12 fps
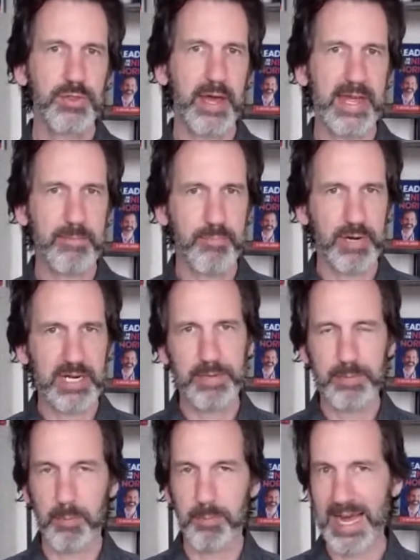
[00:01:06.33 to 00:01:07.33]
they bring
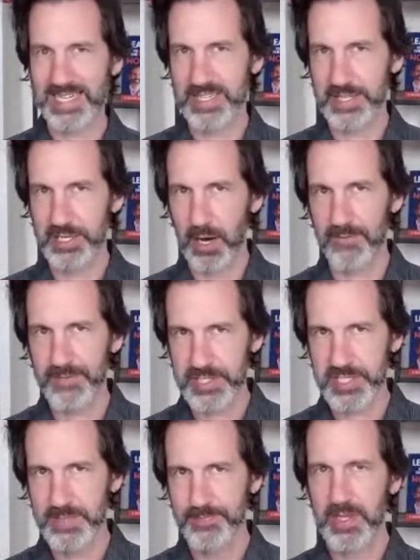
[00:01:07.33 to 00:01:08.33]
people back to the
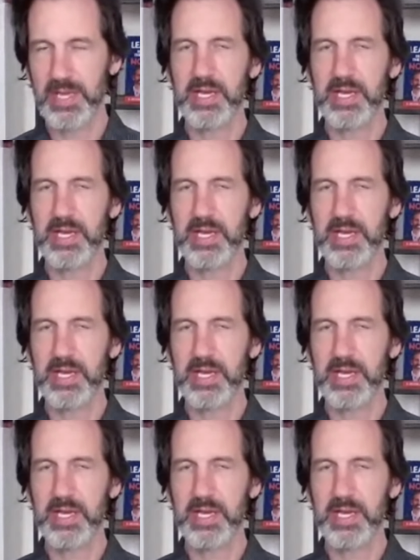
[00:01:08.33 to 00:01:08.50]
office?